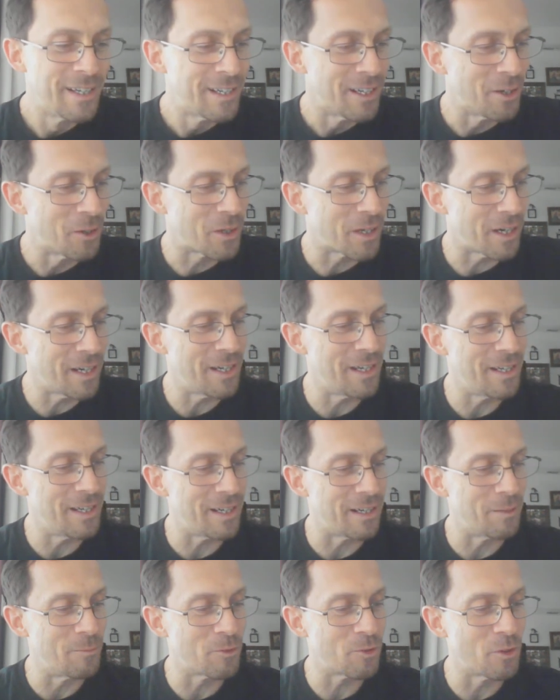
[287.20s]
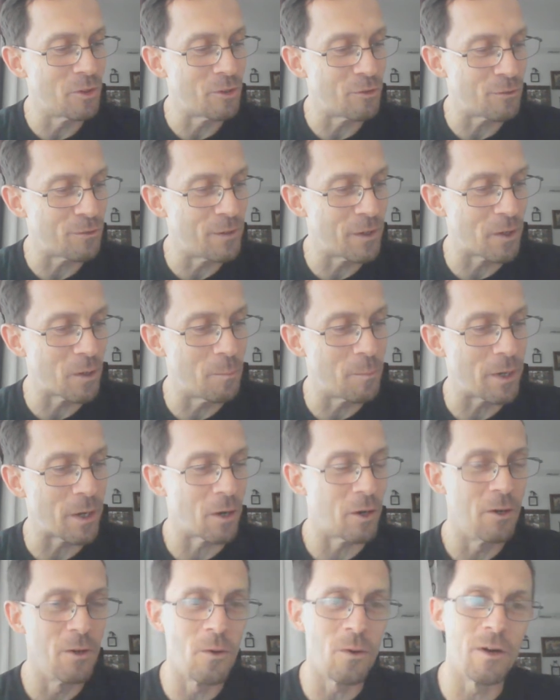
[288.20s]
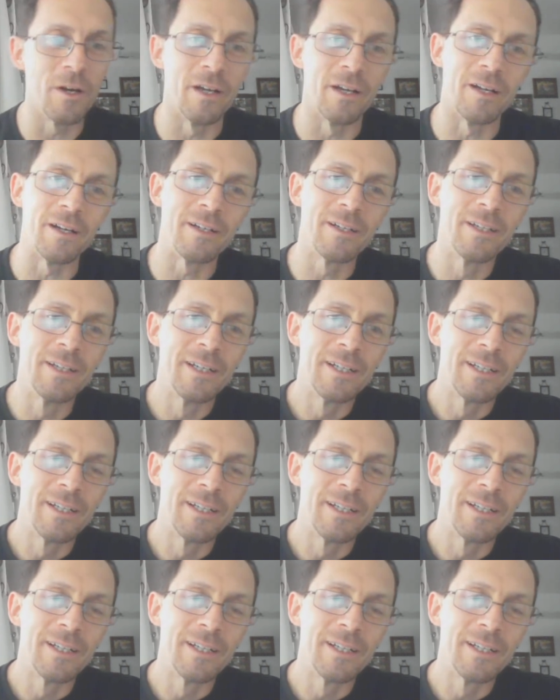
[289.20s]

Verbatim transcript: Okay, um, so this fear and paranoia